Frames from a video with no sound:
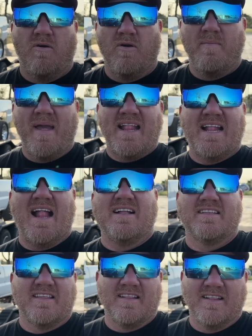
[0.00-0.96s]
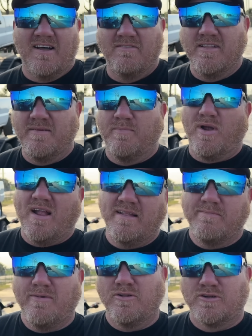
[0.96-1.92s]
made it out to the lovely
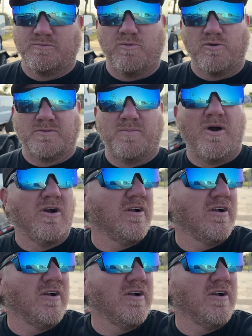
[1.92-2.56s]
Bradenton Motorsports Park.